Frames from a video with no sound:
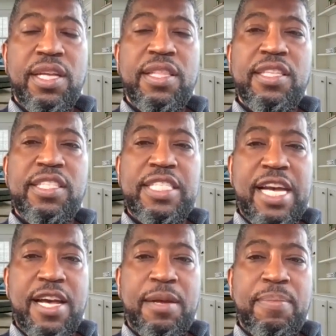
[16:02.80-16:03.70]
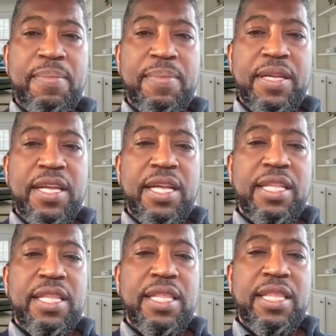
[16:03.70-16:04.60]
This time,
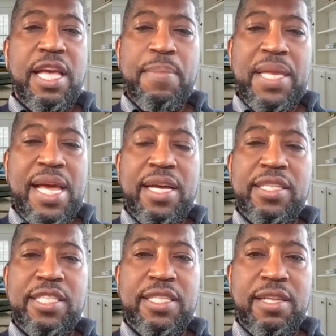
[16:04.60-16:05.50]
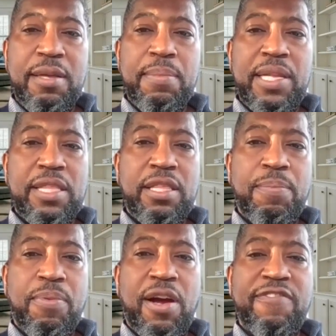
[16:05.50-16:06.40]
let me not sleep like the
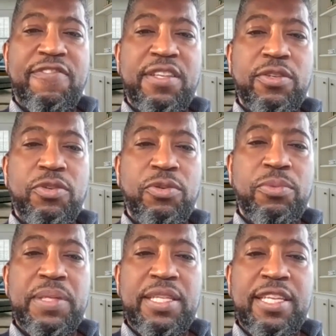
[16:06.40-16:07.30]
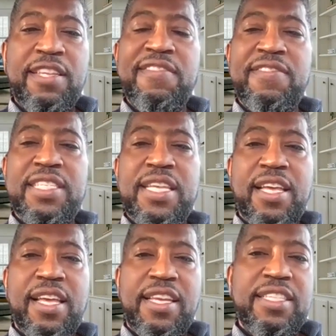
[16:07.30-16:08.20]
prophet who believes
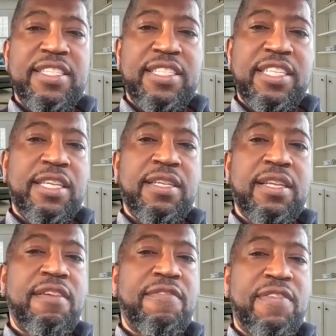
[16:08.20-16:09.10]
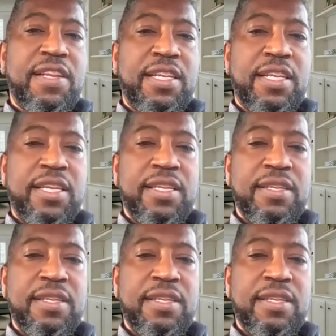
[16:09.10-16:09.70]
he's seen infinity.